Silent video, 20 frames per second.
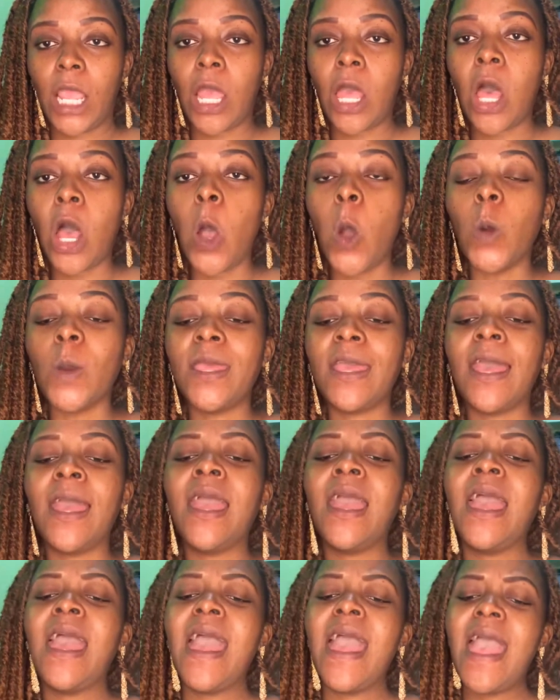
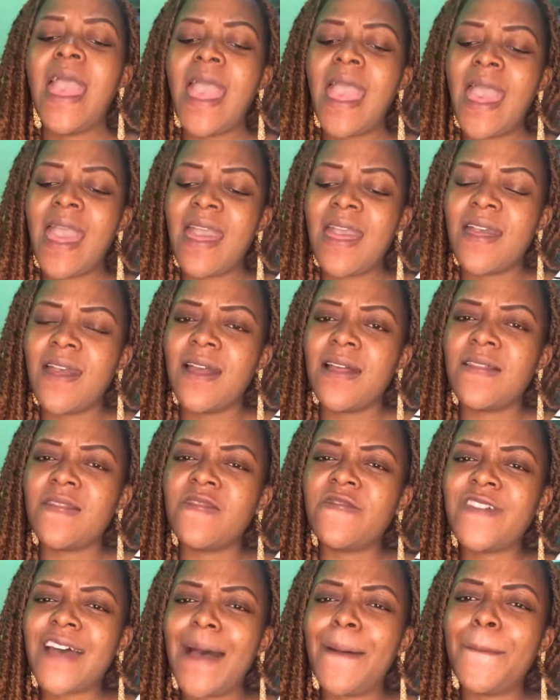Okay,
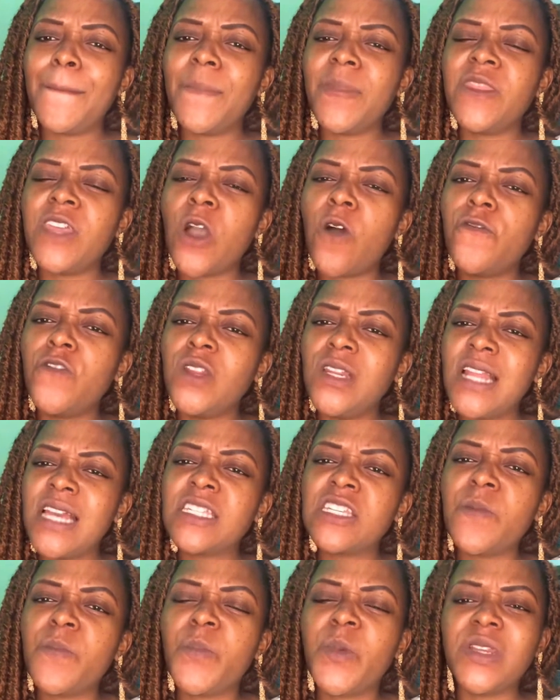the
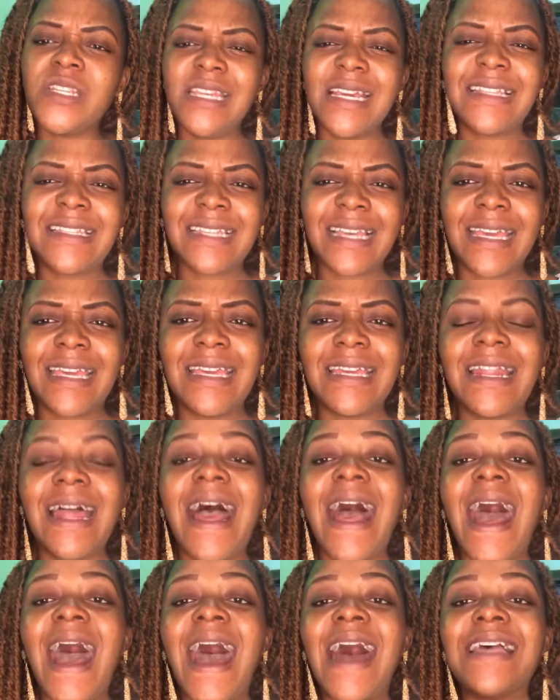ovulation predictor kit
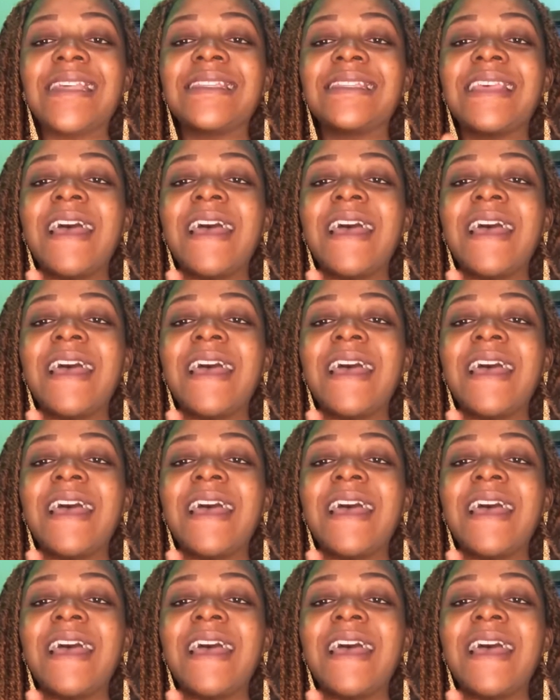has